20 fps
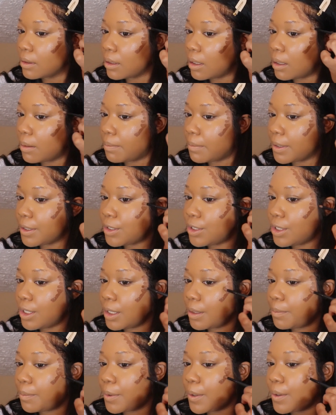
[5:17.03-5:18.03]
up my
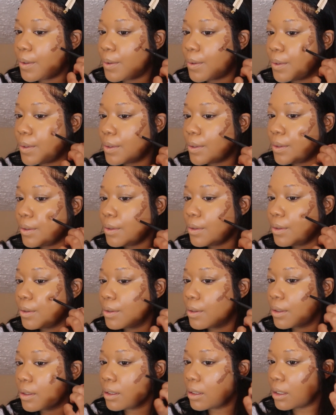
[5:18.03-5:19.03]
cheekbone,
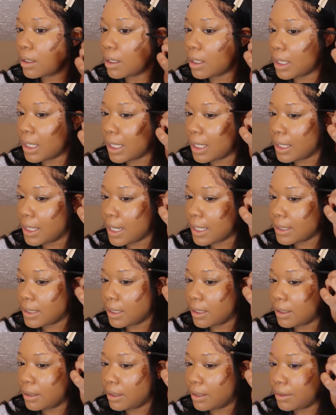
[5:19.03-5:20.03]
and I connect
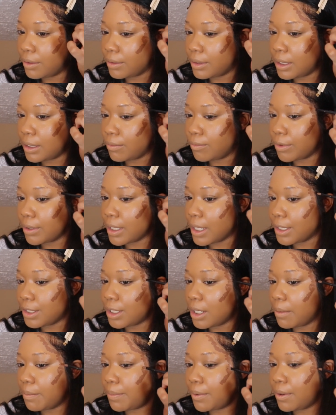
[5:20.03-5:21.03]
it a little to where that
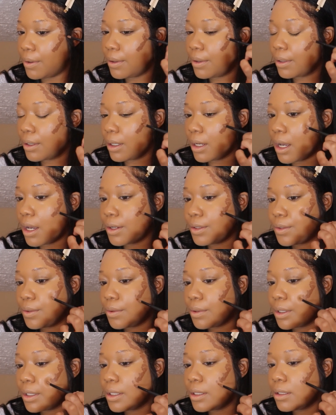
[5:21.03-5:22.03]
temple
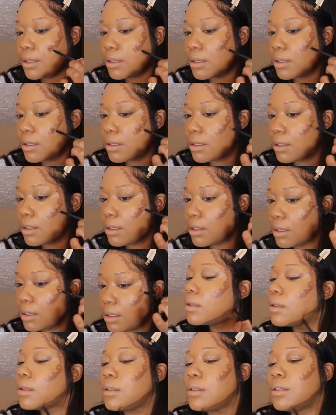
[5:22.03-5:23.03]
contour is.
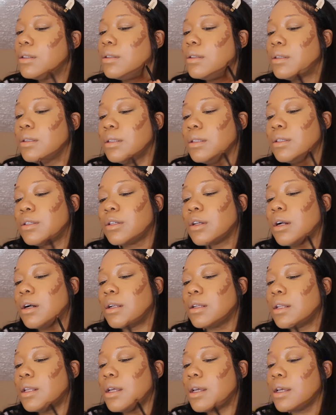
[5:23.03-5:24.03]

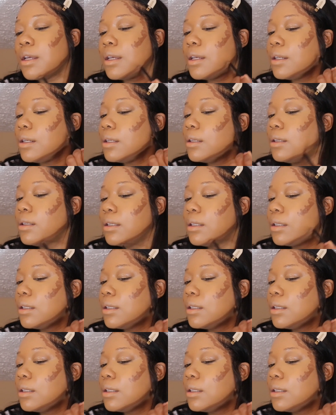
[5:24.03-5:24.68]
Jawline,